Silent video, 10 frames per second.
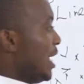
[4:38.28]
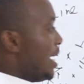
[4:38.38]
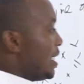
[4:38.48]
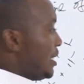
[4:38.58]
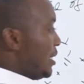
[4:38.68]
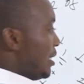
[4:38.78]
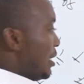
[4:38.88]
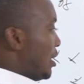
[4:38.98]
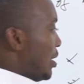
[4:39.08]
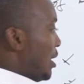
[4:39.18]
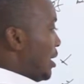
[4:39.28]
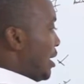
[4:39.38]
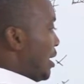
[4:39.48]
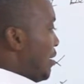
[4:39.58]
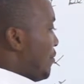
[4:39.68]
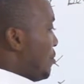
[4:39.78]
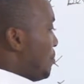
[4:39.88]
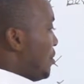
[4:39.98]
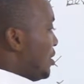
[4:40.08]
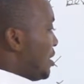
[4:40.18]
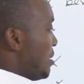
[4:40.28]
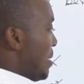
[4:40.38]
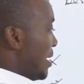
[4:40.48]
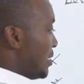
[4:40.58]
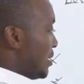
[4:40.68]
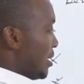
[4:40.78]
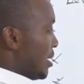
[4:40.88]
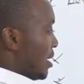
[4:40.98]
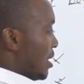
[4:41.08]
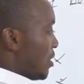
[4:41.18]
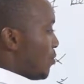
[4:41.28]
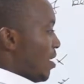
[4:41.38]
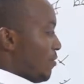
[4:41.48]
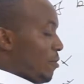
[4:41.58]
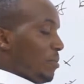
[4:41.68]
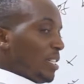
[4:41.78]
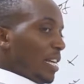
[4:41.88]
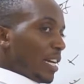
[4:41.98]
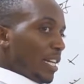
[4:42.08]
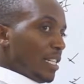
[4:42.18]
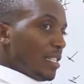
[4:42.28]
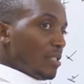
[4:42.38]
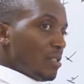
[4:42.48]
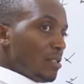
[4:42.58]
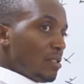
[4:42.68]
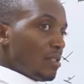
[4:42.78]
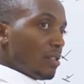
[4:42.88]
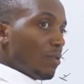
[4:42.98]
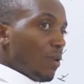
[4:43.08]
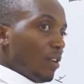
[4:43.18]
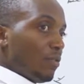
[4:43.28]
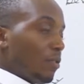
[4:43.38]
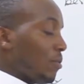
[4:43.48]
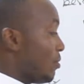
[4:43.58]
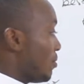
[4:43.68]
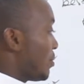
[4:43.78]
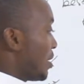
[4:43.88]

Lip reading: And if you plot the marks, the one for math against the one for